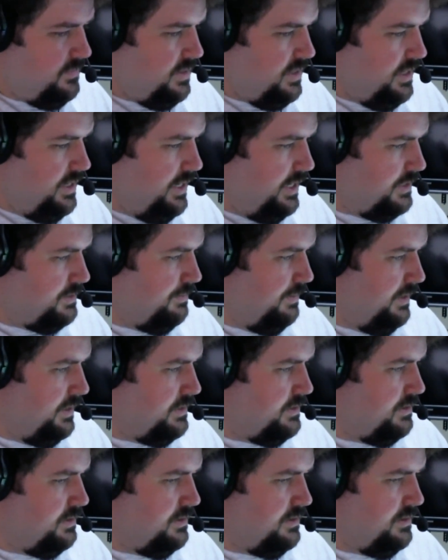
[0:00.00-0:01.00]

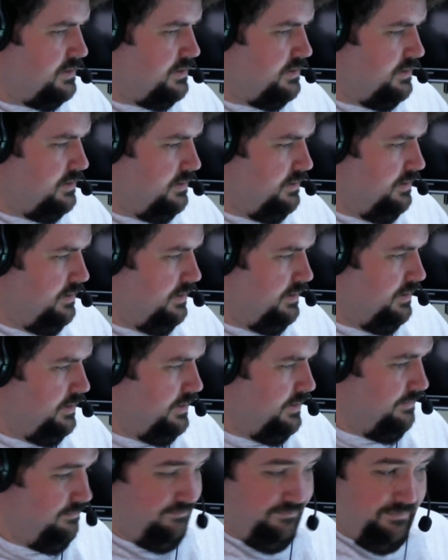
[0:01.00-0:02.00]
Xbox
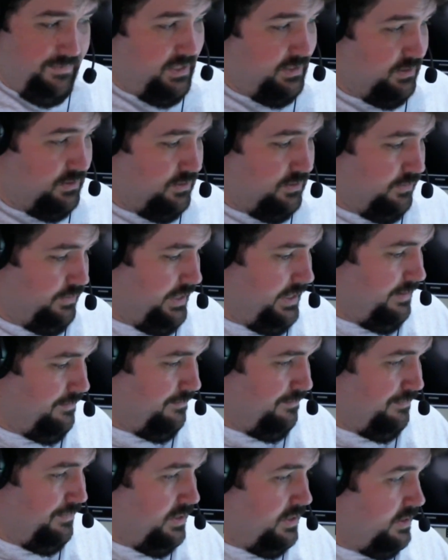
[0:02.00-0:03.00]
has its own app,
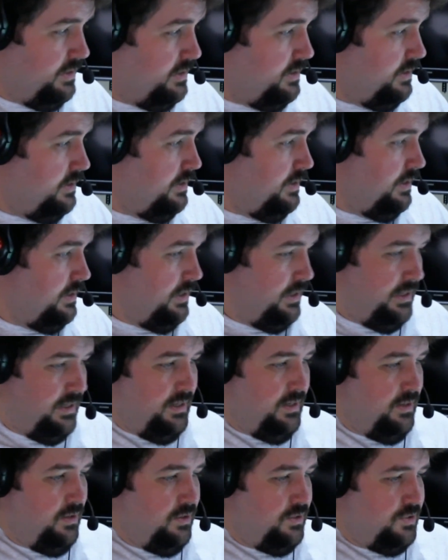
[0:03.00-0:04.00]
and
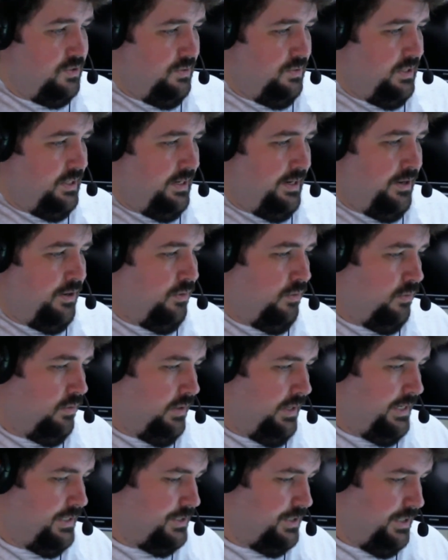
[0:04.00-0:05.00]
also not Aero
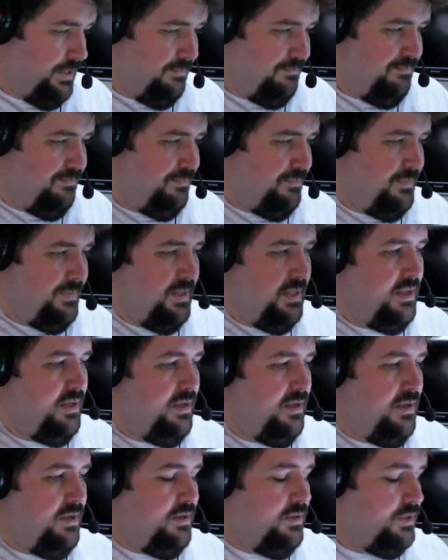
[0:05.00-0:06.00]
Glassy.
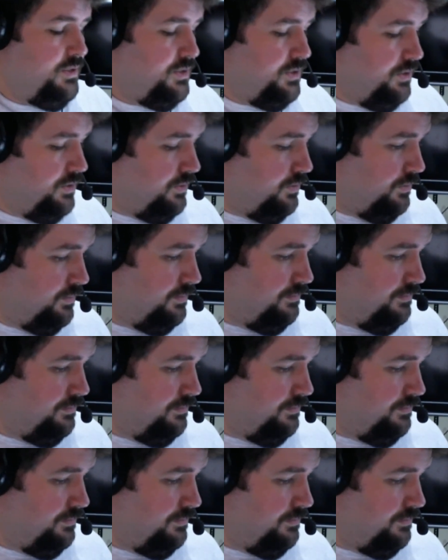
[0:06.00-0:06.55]
So